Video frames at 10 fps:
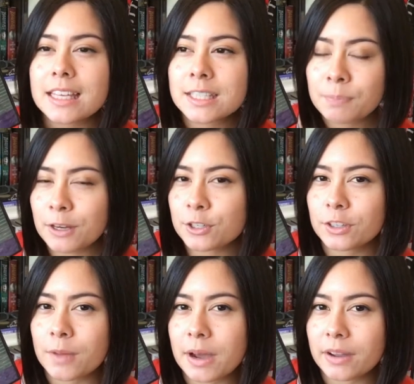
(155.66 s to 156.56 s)

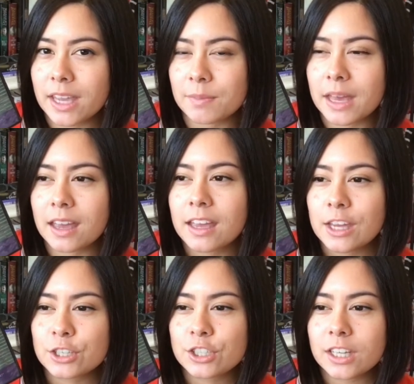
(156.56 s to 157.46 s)
special about Hime.
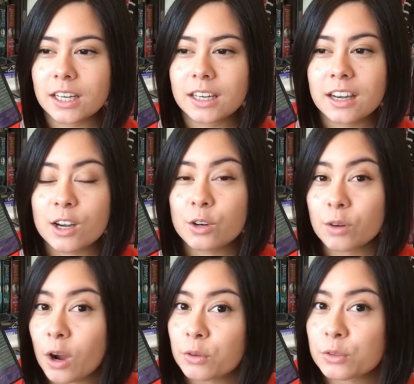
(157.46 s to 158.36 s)
She
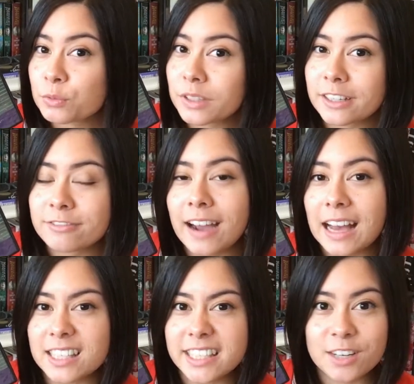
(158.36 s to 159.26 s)
grows really
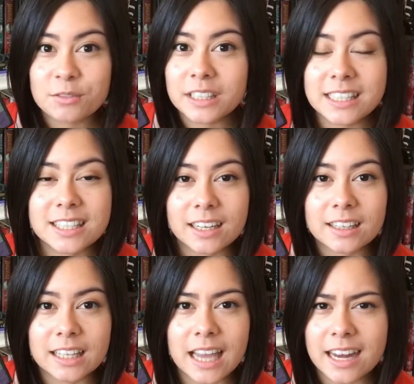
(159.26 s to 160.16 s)
fast and really
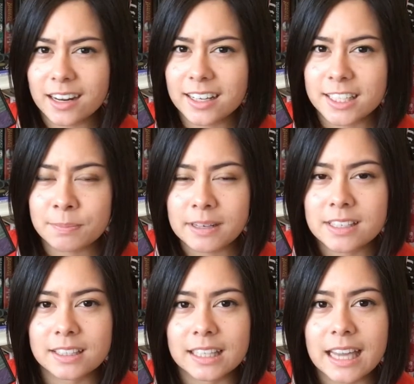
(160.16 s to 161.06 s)
suddenly and
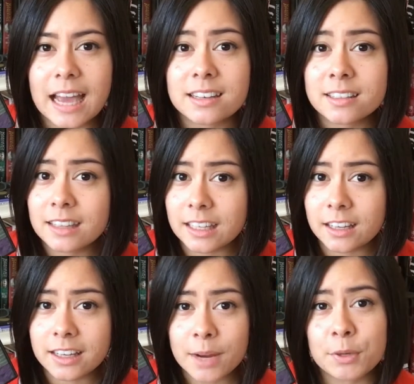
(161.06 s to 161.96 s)
unexpectedly and
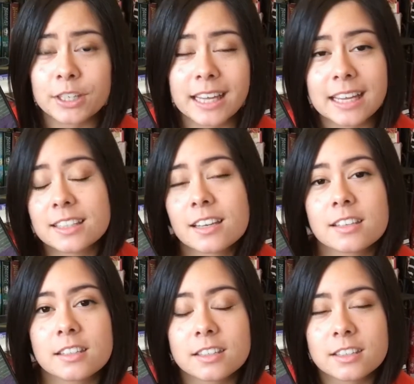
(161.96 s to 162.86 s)
the neighborhood kids
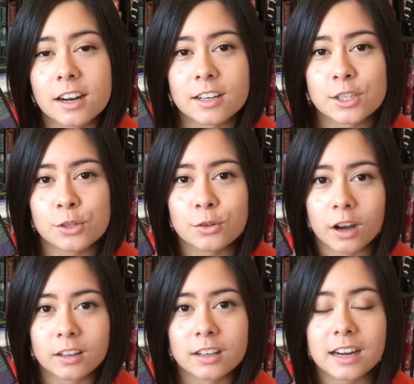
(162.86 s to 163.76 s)
start to
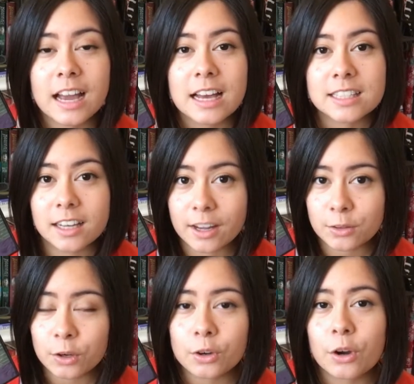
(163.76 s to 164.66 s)
call her
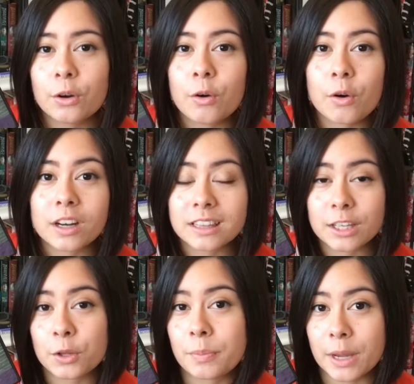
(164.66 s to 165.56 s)
Takenoko or
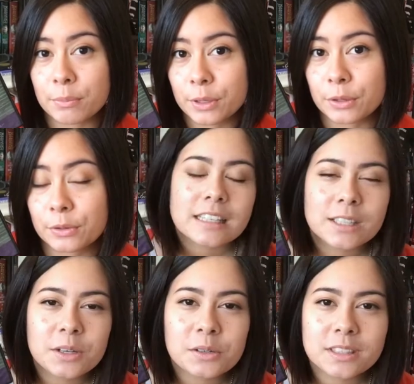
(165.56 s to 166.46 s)
Little Bamboo.
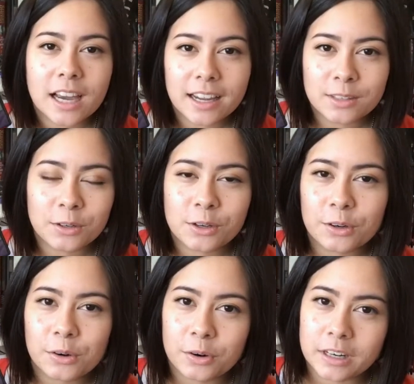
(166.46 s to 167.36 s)
So
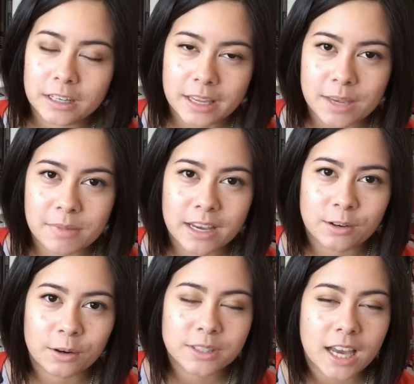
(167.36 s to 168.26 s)
Takenoko or Hime
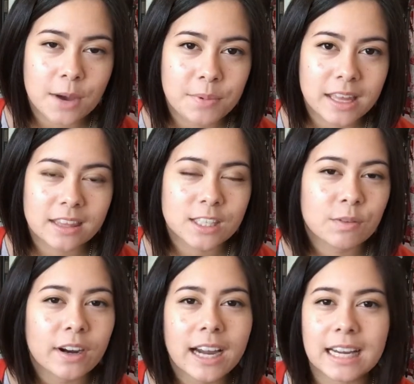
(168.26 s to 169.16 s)
grows up in this
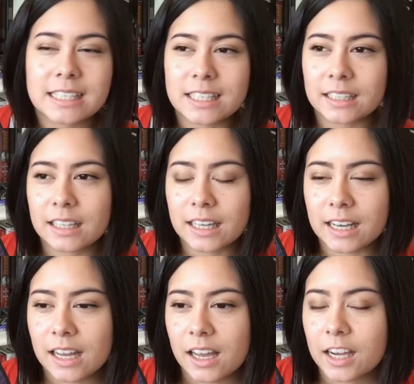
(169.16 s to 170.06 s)
very
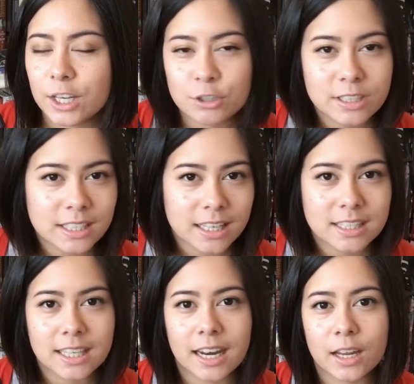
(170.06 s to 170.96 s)
idyllic countryside
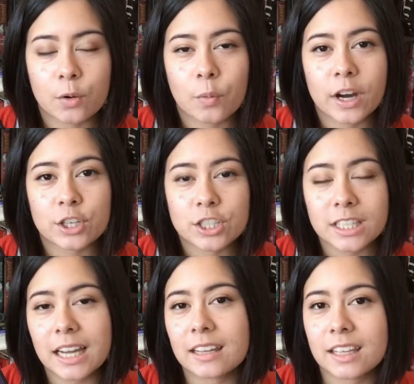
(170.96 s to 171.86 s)
setting where
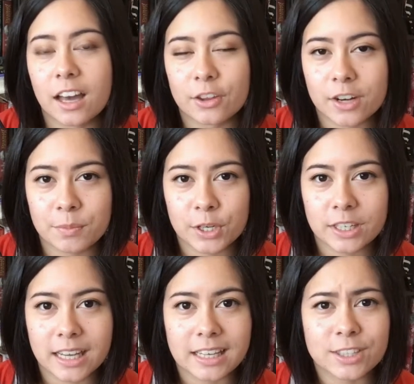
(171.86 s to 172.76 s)
she and the other
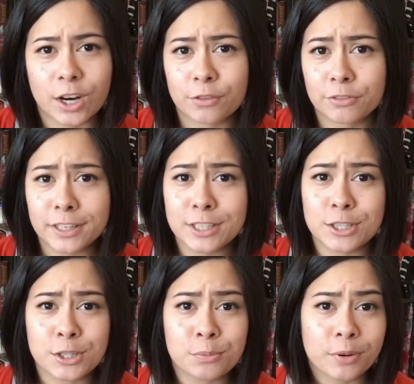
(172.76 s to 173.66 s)
neighborhood kids are free to
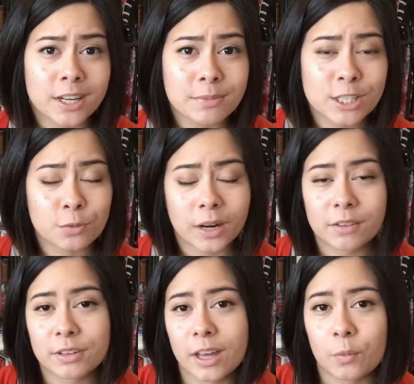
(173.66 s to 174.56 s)
do pretty much
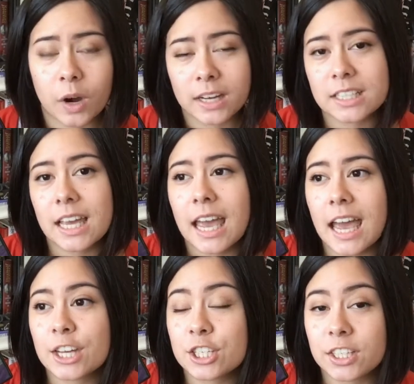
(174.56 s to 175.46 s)
whatever they want
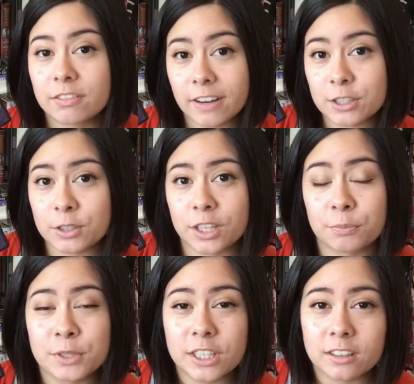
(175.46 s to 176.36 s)
and she finds herself
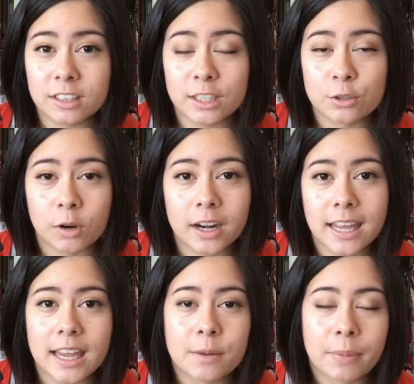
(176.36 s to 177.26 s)
particularly drawn
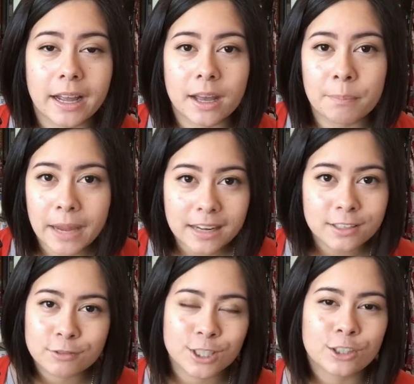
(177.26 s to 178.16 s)
in by a band
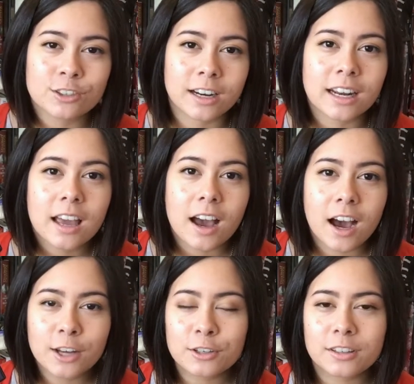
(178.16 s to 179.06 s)
of children
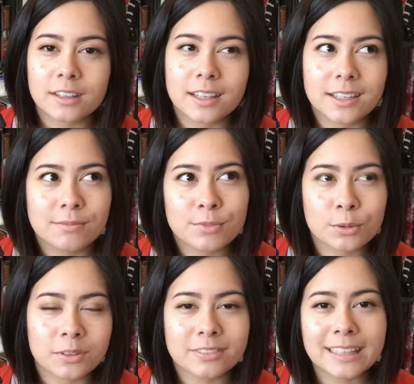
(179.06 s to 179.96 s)
under the
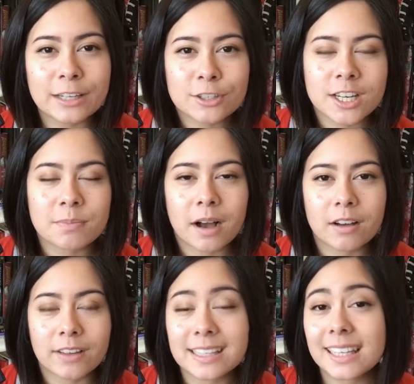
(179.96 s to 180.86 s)
sort of leadership
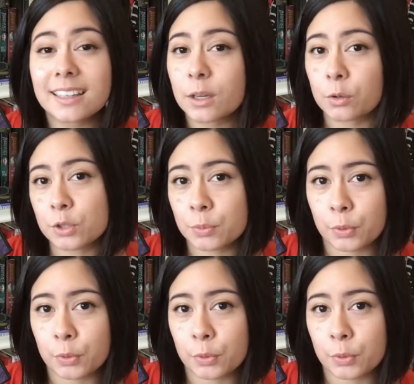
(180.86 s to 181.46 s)
of a slightly older